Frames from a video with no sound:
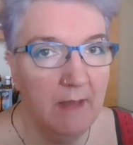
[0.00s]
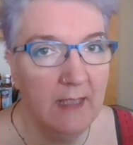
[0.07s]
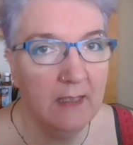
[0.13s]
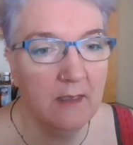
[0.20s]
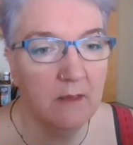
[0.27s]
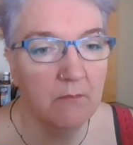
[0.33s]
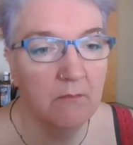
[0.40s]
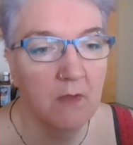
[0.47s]
for
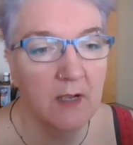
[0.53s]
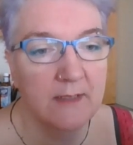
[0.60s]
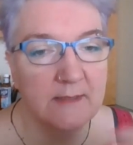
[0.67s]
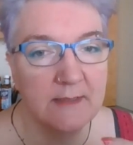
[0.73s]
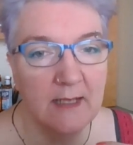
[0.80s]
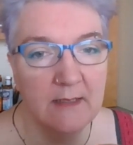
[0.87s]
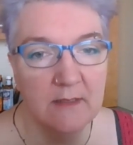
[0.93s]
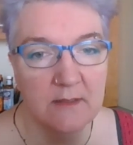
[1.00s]
me or for
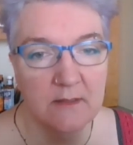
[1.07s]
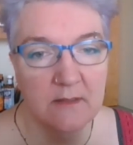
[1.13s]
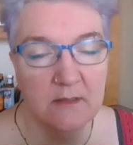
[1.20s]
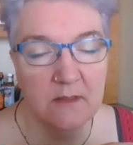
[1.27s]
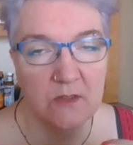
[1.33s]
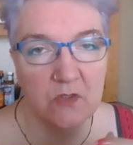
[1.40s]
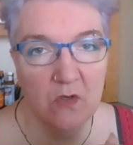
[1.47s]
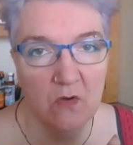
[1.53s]
hubby or
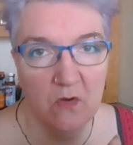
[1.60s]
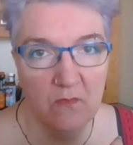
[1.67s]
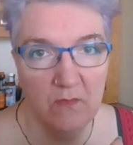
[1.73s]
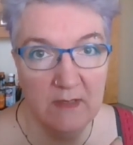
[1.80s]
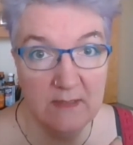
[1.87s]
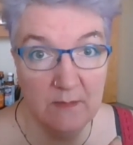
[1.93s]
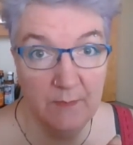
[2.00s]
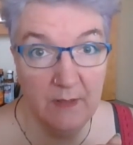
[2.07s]
whatever.
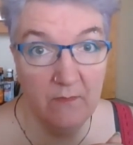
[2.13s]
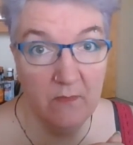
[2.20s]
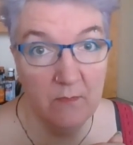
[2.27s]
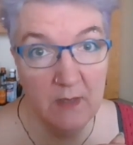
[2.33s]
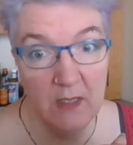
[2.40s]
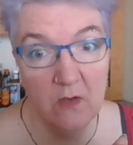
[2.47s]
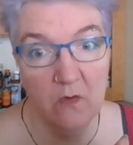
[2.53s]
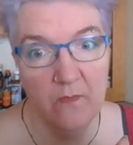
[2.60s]
For hubby,
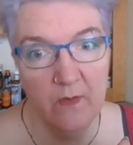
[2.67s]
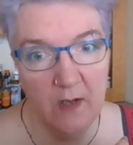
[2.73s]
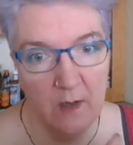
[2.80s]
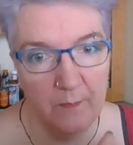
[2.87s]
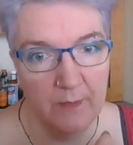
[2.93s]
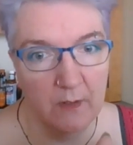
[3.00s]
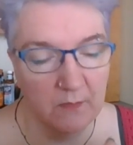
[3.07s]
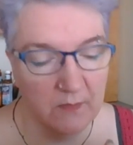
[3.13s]
it's just, I
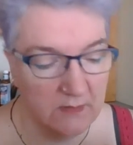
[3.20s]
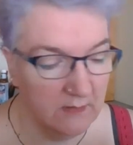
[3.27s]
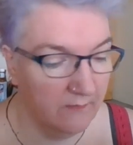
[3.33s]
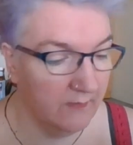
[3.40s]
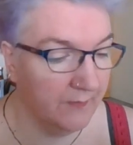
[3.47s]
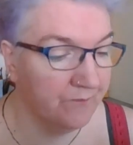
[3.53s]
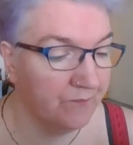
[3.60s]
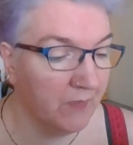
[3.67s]
always use
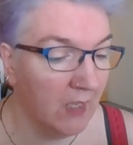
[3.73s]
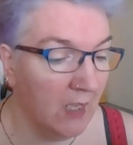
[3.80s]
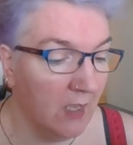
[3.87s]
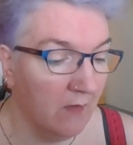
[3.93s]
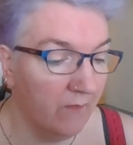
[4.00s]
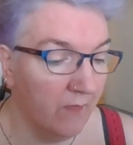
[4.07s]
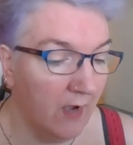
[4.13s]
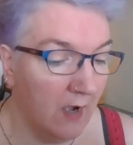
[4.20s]

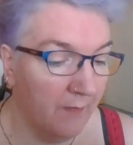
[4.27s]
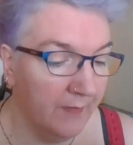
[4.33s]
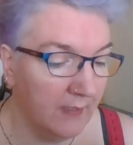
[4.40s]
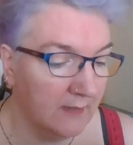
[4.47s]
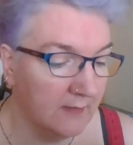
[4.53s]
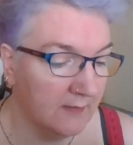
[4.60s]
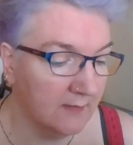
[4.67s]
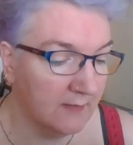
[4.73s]
2.75mm
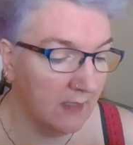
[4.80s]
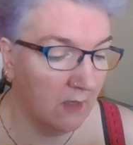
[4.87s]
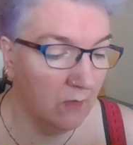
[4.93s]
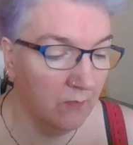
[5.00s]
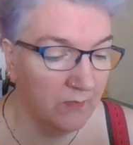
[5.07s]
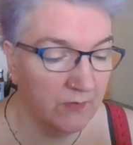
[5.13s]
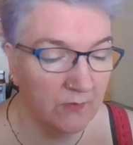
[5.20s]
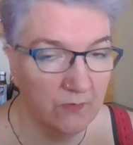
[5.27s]
needles,
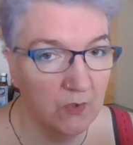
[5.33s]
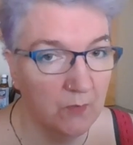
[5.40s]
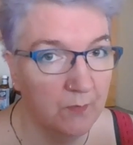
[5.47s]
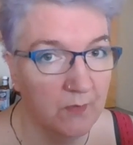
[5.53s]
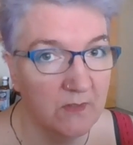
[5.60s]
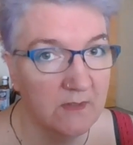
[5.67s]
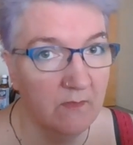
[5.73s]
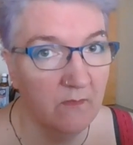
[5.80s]

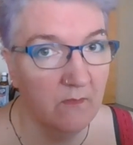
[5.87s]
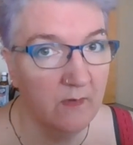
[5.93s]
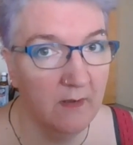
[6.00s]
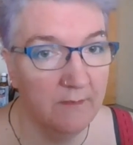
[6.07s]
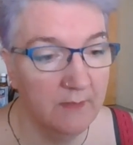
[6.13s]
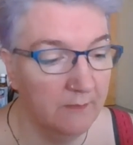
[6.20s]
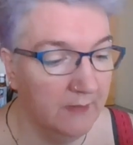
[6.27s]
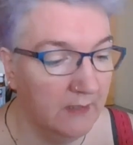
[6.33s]
and
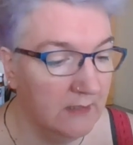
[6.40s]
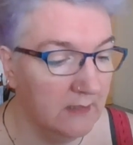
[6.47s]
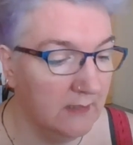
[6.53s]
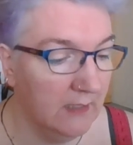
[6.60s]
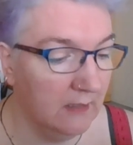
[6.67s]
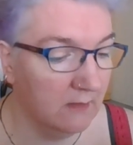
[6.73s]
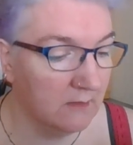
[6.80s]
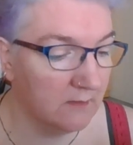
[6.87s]
for him it's like
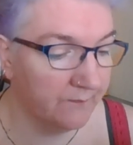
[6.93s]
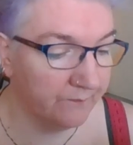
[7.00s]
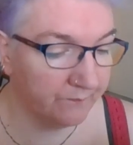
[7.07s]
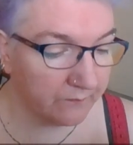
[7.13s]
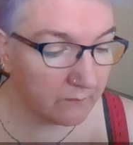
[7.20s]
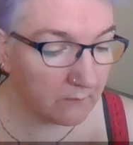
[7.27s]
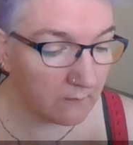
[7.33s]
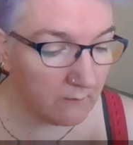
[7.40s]

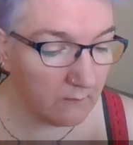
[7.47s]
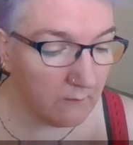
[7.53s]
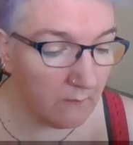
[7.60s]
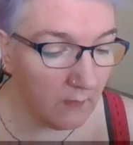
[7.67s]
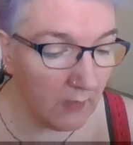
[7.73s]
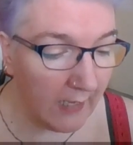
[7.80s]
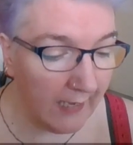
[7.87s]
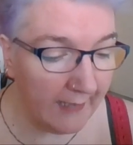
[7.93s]
76 stitches
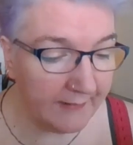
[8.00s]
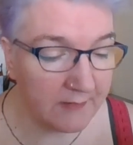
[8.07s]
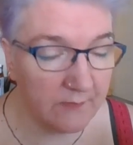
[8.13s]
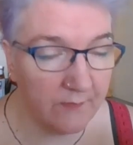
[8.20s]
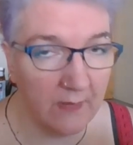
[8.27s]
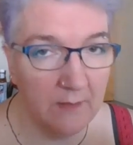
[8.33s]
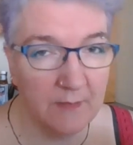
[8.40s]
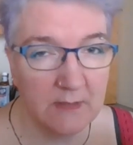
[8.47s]
on a needle.
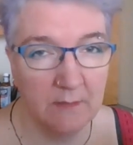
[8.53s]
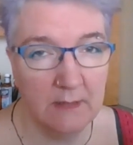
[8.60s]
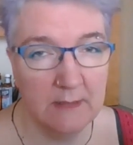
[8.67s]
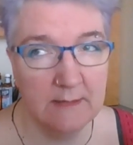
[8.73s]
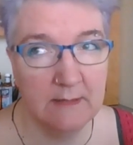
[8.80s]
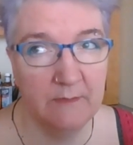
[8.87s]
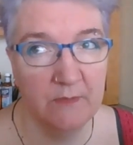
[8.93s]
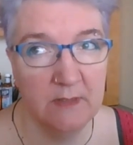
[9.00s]

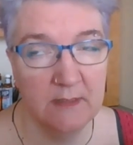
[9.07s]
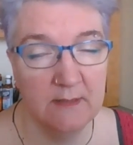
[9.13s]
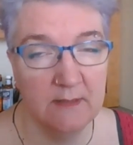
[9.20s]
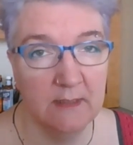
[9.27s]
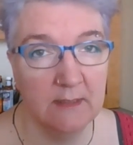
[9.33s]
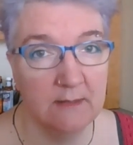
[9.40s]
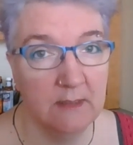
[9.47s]
And